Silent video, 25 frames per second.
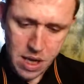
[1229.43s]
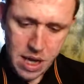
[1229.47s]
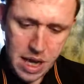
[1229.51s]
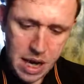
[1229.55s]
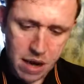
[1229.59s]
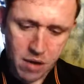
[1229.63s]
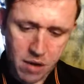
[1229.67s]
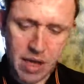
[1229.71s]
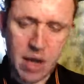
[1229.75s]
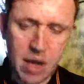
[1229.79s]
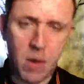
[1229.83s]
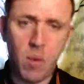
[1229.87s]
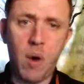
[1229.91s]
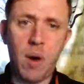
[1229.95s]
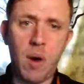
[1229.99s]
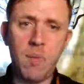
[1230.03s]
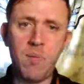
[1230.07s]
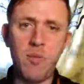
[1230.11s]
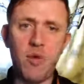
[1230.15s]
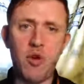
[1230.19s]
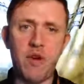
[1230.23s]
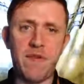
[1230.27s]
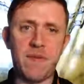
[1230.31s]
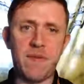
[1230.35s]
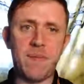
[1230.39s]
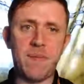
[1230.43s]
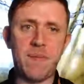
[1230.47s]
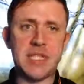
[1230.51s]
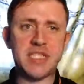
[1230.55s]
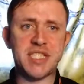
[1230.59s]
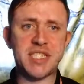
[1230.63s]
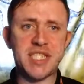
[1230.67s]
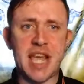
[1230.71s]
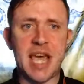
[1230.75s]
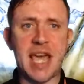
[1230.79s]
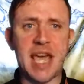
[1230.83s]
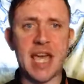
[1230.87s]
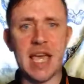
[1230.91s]
I'll get one more from this
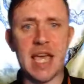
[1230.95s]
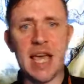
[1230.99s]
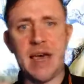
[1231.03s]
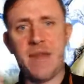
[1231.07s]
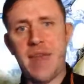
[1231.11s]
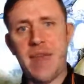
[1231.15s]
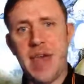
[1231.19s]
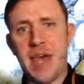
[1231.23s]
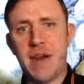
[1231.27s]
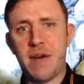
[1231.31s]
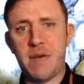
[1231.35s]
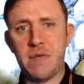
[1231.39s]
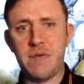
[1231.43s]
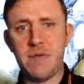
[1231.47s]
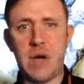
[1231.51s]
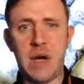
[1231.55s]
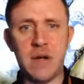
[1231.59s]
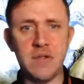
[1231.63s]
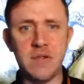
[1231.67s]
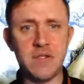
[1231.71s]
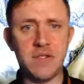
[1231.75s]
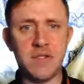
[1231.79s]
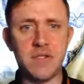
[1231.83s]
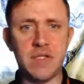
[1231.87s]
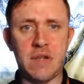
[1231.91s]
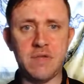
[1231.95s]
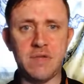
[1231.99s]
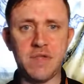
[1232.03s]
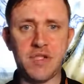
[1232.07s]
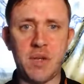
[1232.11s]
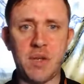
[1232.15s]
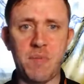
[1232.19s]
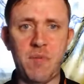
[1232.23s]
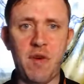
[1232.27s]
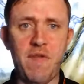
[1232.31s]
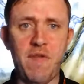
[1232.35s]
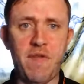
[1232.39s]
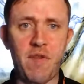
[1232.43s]
deck, and then I'll
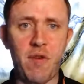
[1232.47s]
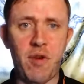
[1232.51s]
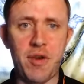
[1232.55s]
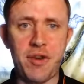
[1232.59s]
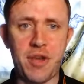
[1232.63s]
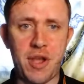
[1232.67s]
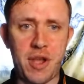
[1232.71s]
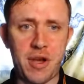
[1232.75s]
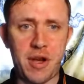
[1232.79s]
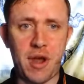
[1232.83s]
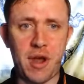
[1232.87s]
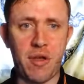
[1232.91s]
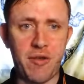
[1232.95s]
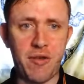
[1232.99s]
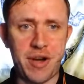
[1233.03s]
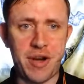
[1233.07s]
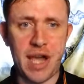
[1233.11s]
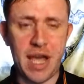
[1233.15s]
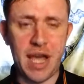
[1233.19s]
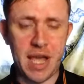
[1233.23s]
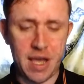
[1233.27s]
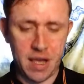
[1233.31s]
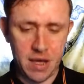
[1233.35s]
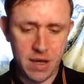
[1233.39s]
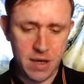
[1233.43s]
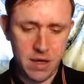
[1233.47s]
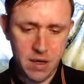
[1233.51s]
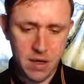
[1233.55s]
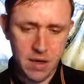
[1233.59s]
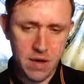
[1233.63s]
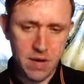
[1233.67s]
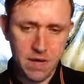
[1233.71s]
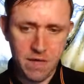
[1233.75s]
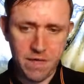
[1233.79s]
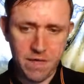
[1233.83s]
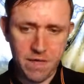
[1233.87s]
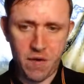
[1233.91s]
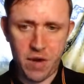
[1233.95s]
jump over onto another deck
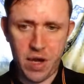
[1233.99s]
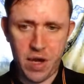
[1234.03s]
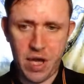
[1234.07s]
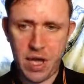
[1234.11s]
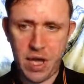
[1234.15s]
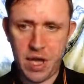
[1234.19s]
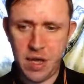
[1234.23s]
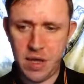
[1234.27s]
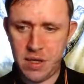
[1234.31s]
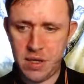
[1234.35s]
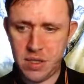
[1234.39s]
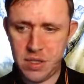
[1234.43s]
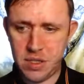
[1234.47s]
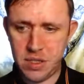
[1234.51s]
for you.